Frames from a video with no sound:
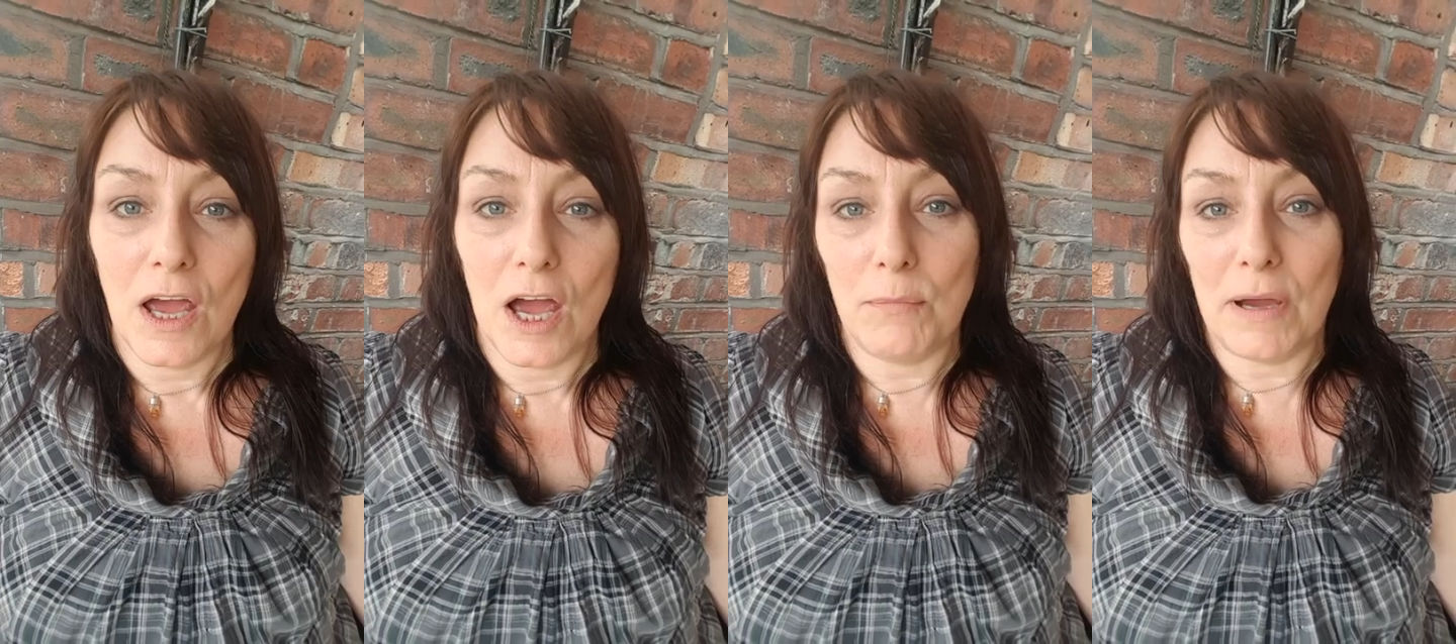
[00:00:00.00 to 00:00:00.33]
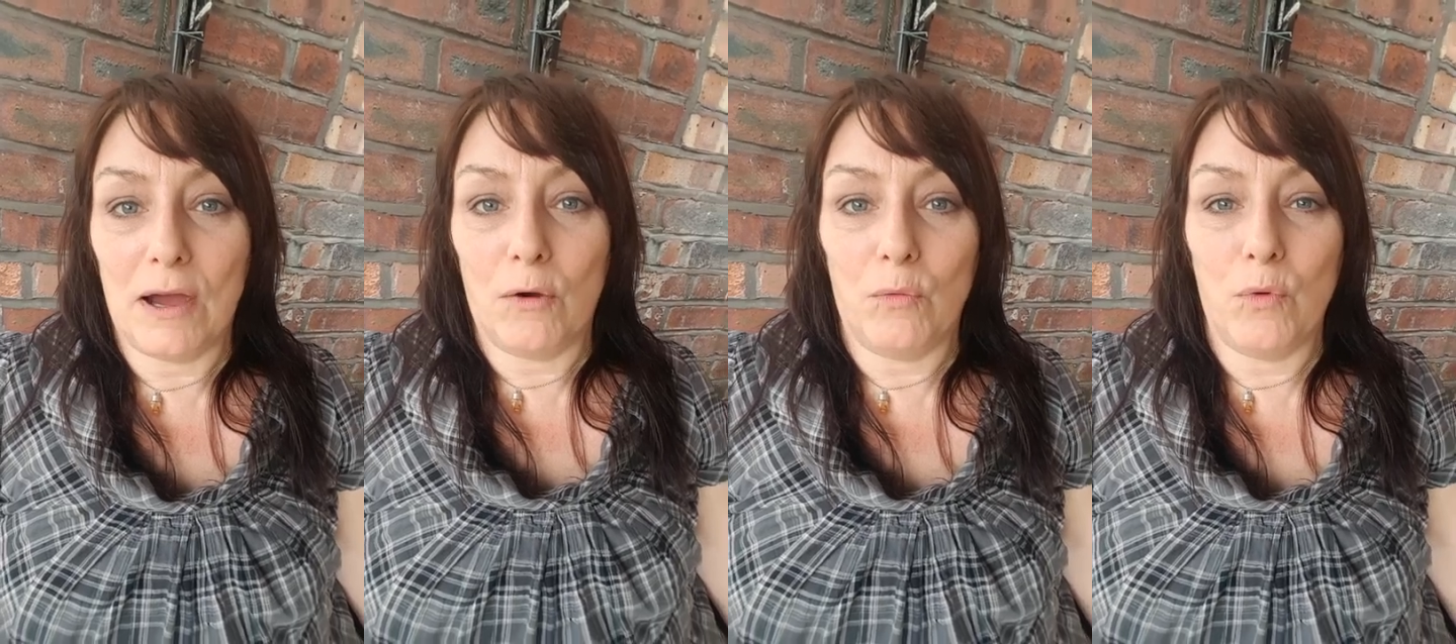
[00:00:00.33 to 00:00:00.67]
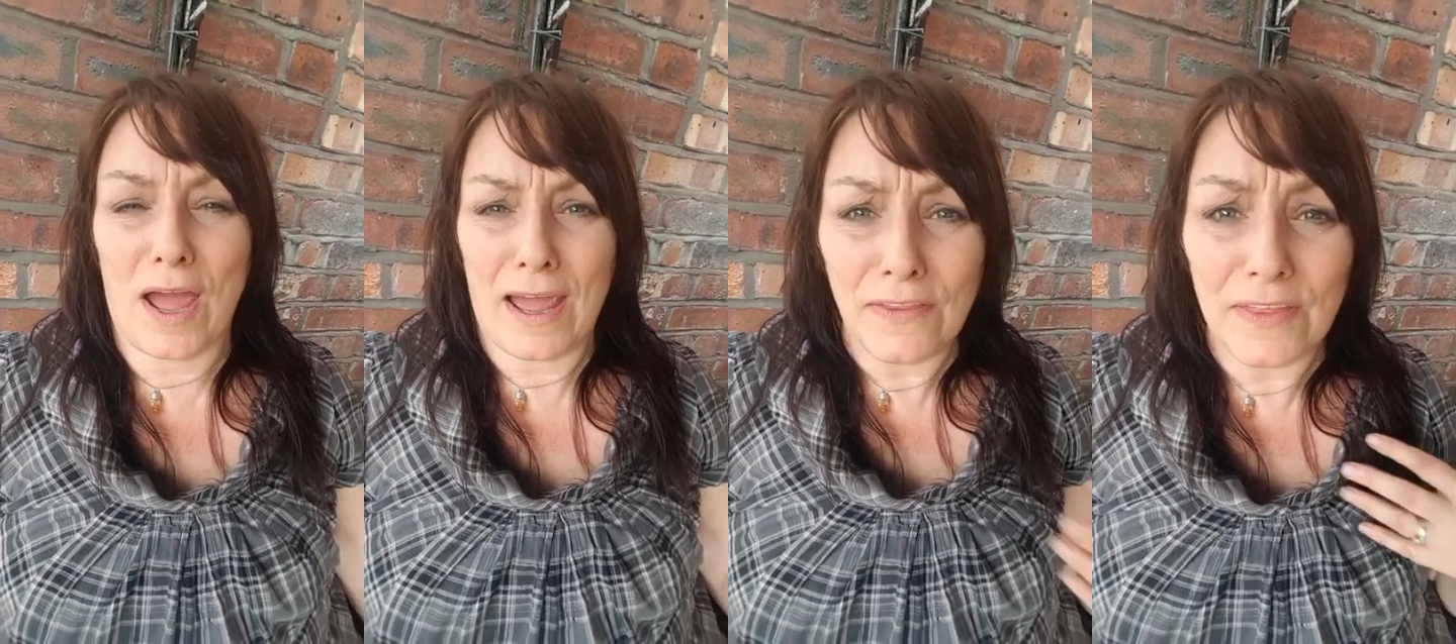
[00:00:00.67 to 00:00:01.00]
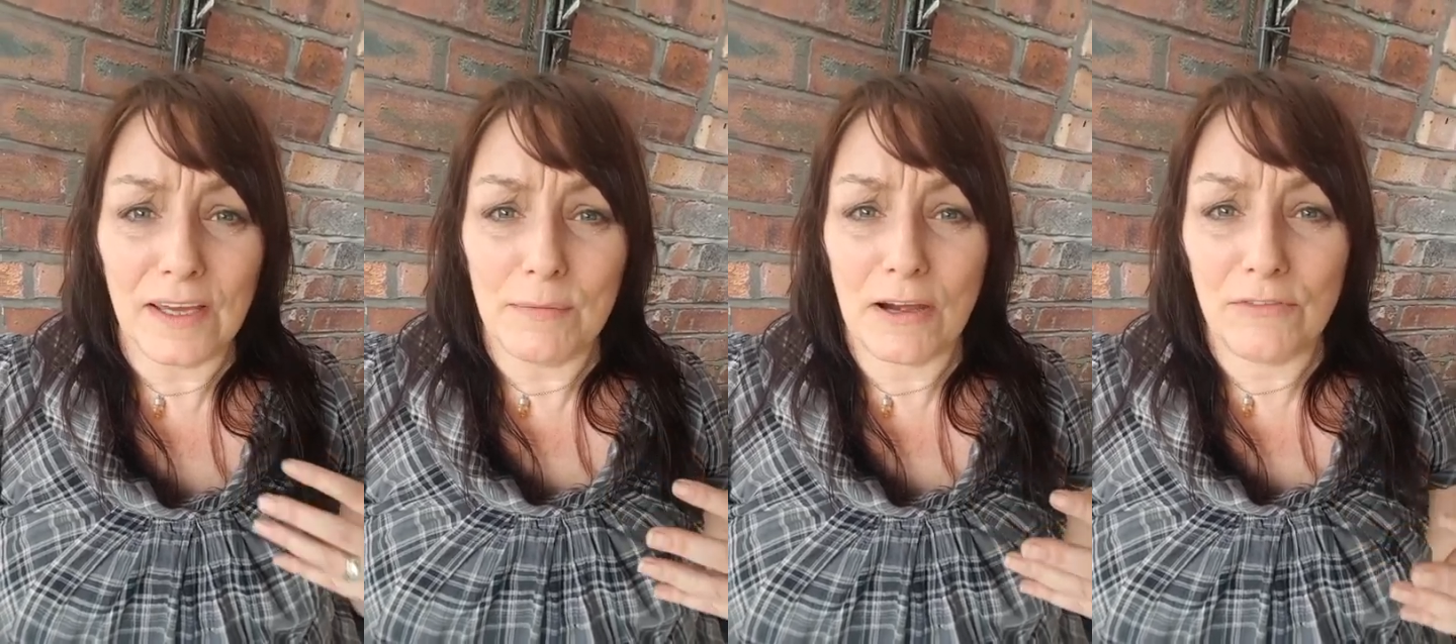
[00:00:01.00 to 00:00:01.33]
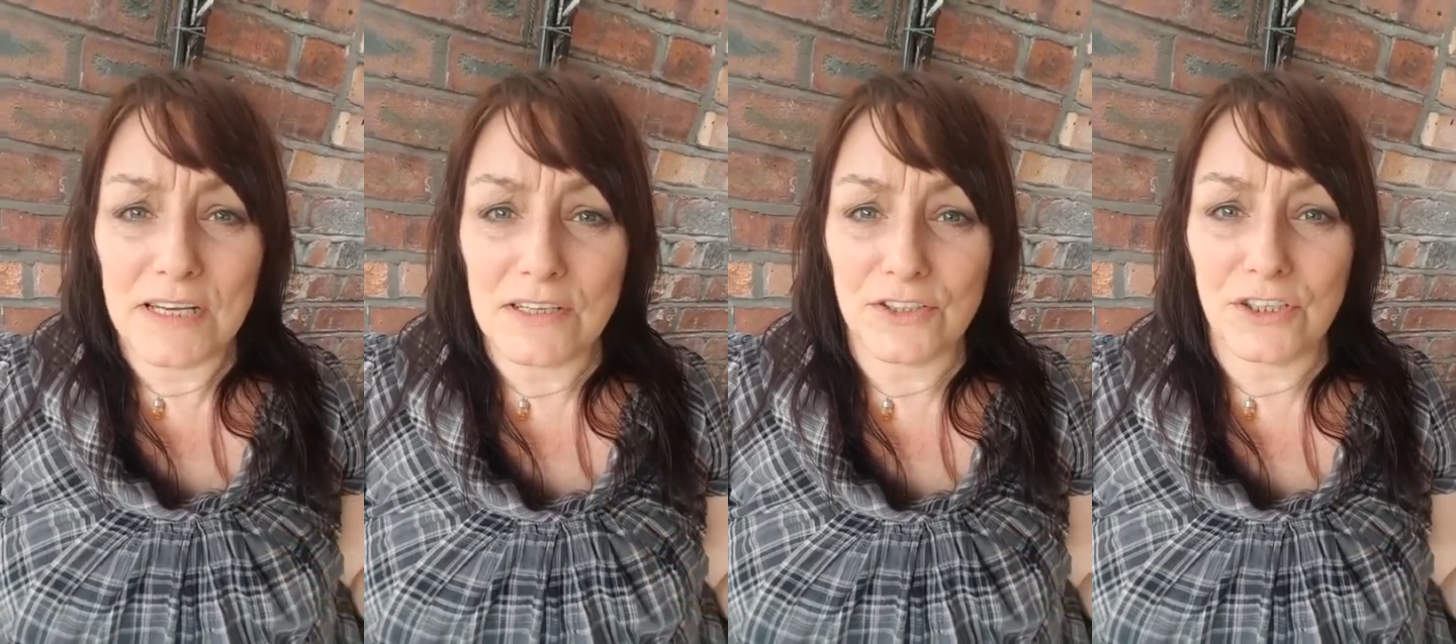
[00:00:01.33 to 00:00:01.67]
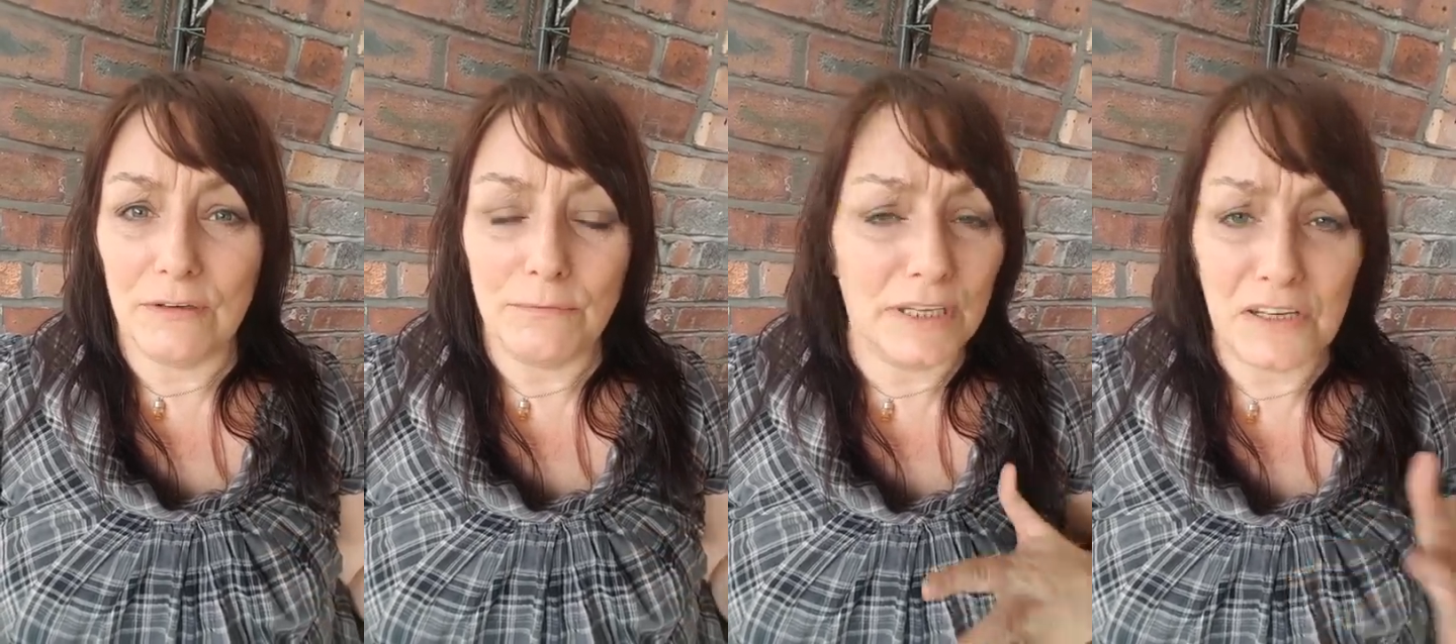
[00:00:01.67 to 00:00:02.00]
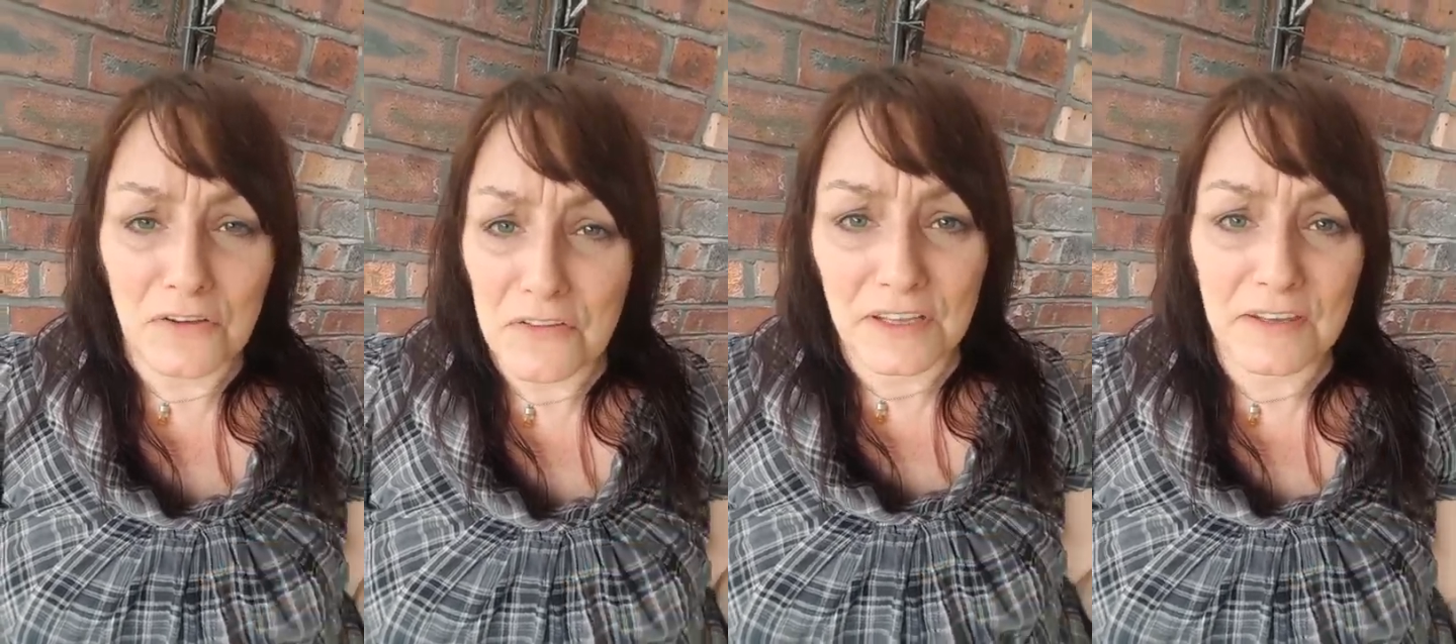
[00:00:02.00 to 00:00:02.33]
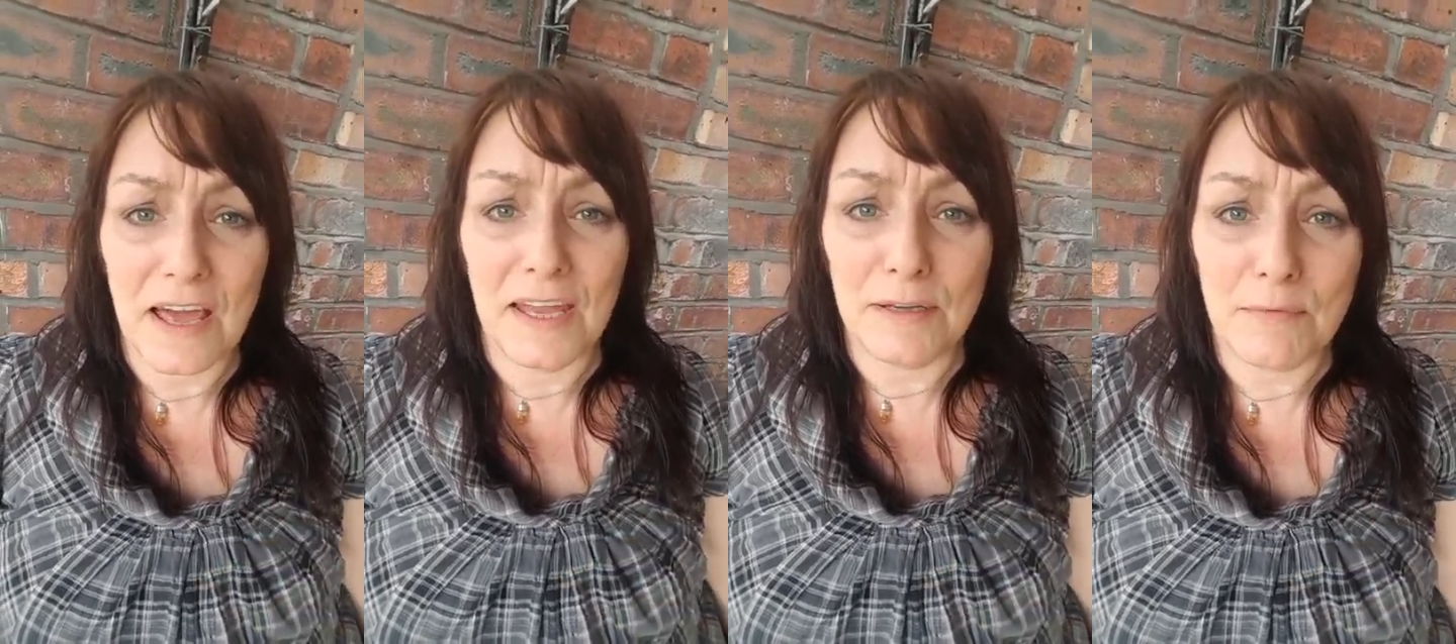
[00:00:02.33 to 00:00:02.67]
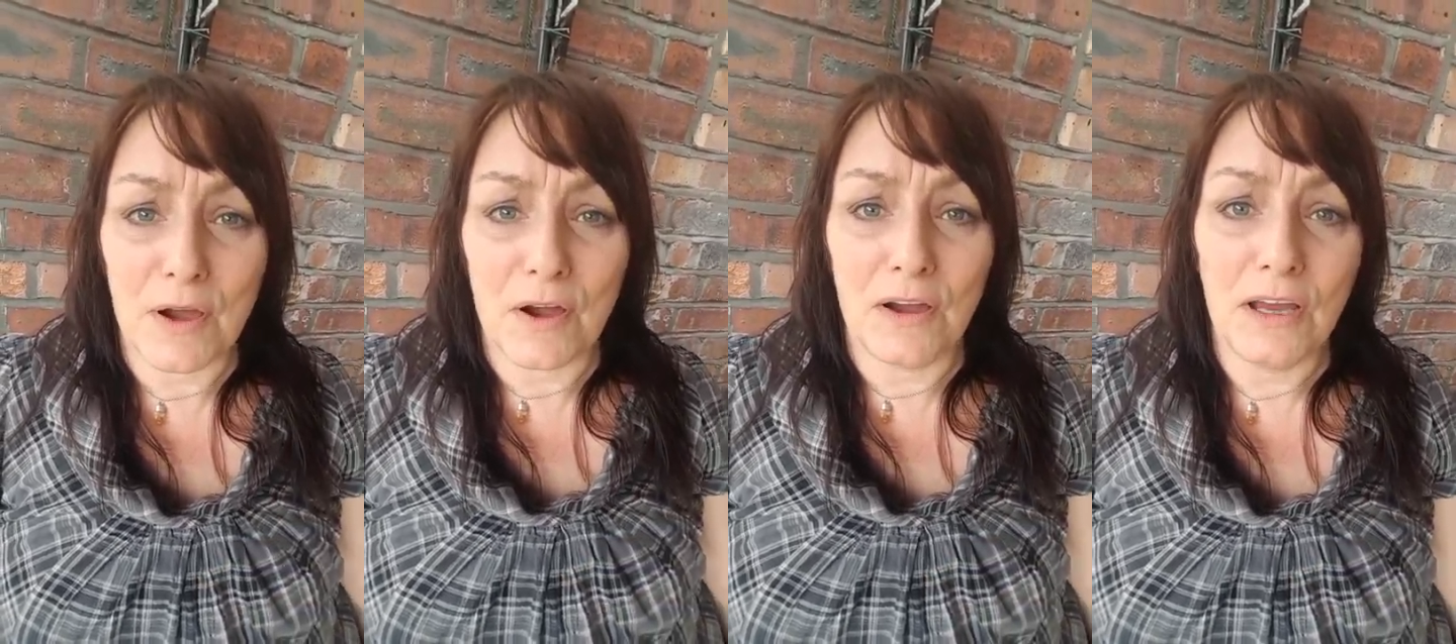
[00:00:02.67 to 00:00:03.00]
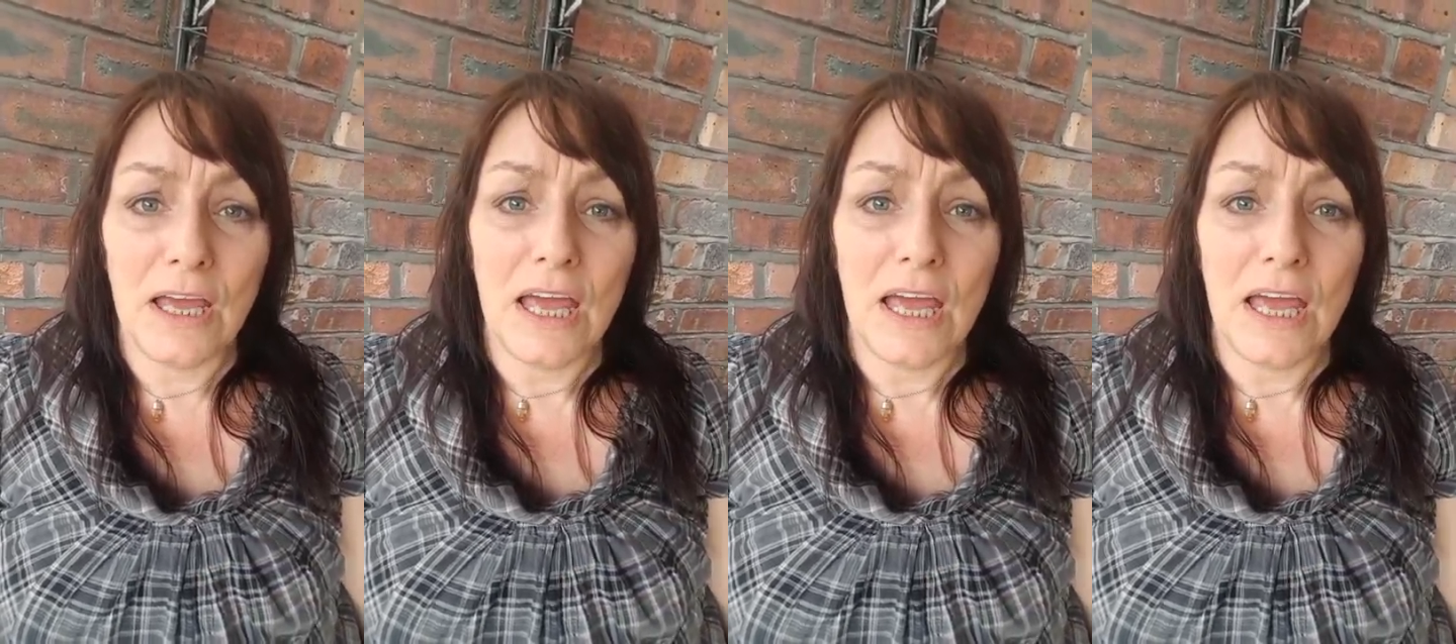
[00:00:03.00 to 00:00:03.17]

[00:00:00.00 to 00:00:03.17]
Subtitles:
about what I think about Rendlesham when I don't think that anymore?